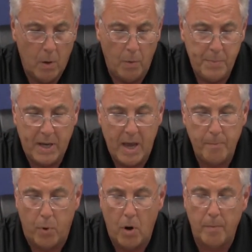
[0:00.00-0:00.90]
We
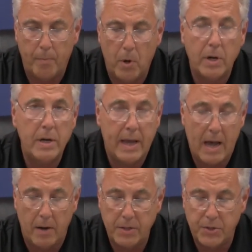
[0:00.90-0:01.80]
became part of Bergen
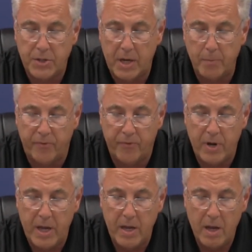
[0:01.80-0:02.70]
County's
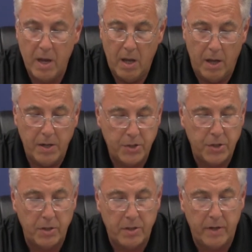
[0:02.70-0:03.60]
stigma-free
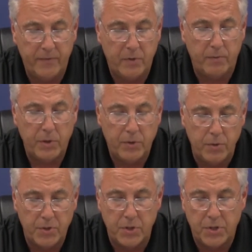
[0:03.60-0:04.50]
initiative to
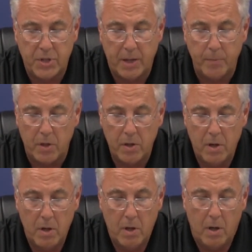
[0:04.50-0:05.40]
reduce the stigma
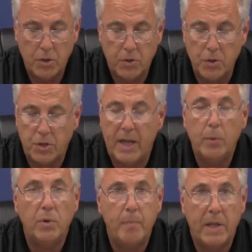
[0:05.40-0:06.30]

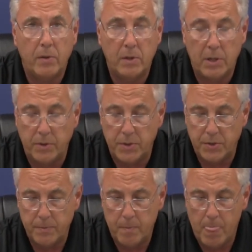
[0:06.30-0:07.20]
associated with mental illness.